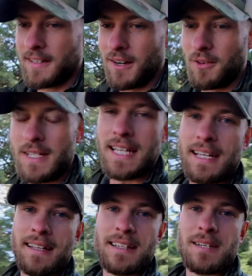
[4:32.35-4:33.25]
a
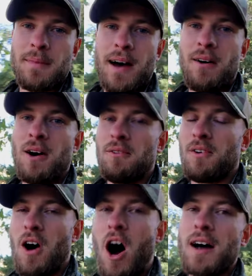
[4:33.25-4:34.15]
ridiculous amount of
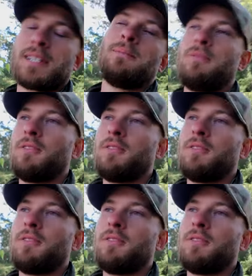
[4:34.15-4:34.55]
awesome